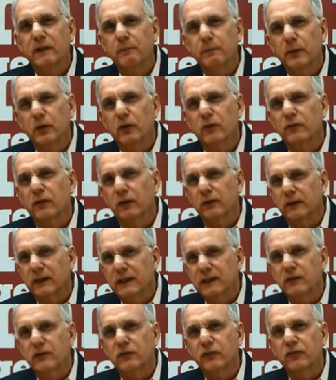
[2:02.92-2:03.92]
can build the
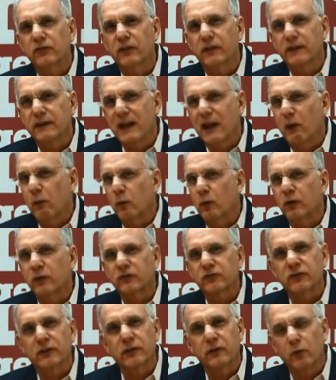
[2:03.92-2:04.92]
leaders, the
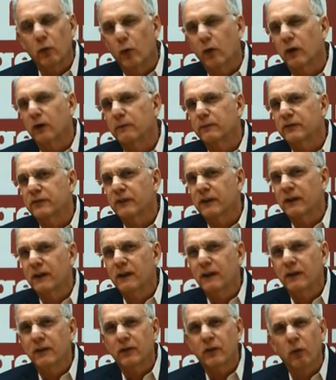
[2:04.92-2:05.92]
networks, the norms,
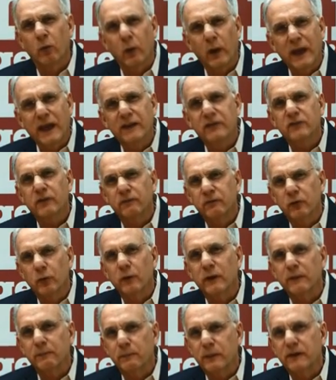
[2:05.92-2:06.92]
the ways of
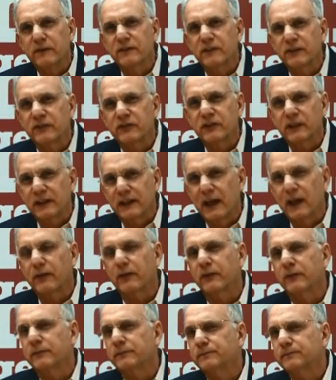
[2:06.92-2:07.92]
doing business
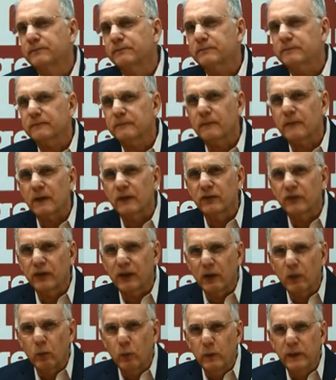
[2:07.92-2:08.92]
together so
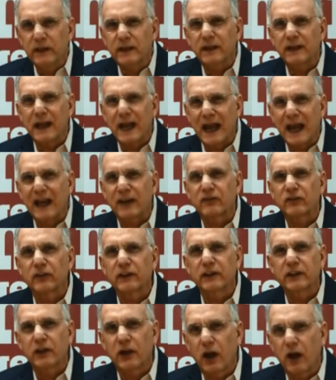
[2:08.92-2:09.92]
that we can
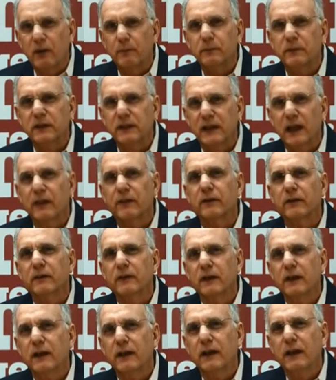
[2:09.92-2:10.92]
actually come
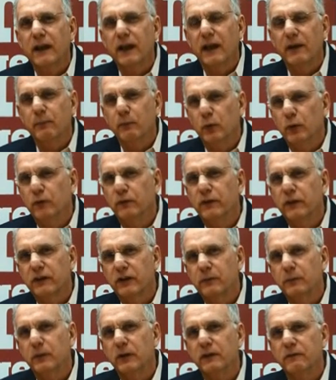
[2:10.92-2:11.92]
together and move the
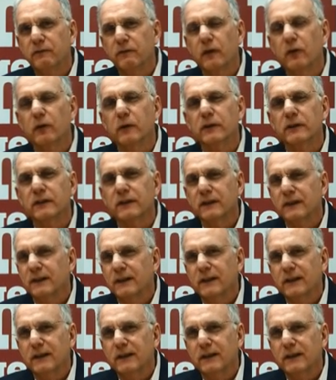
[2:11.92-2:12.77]
community forward?